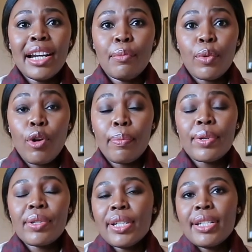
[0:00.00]
done a proper
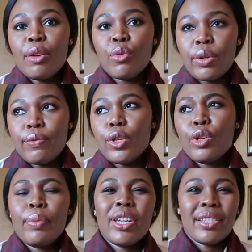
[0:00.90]
sit down
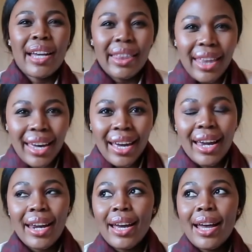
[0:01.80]
review because I think
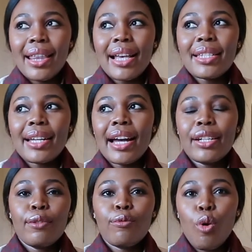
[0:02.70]
that's
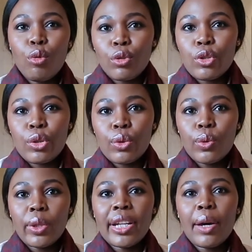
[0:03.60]
kind of old
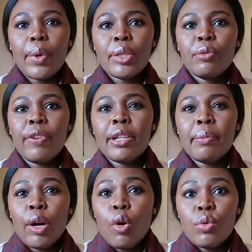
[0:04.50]
school and I want to find
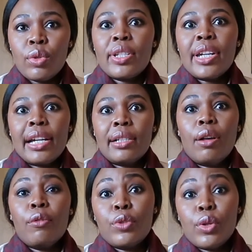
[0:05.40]
my own style
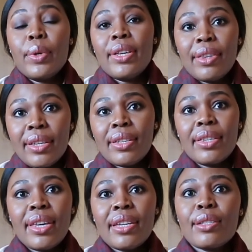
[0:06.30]
of doing these
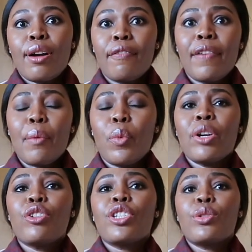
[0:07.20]
things of we're
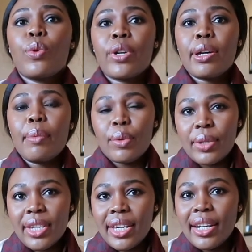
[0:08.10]
not just talking about
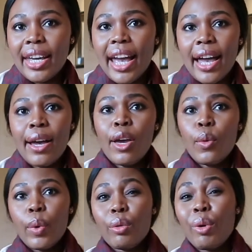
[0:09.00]
skincare
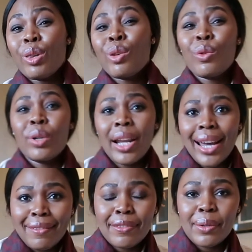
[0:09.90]
we're going through
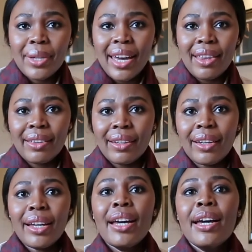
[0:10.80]
life together
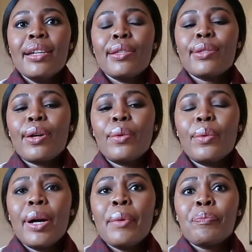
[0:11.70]
so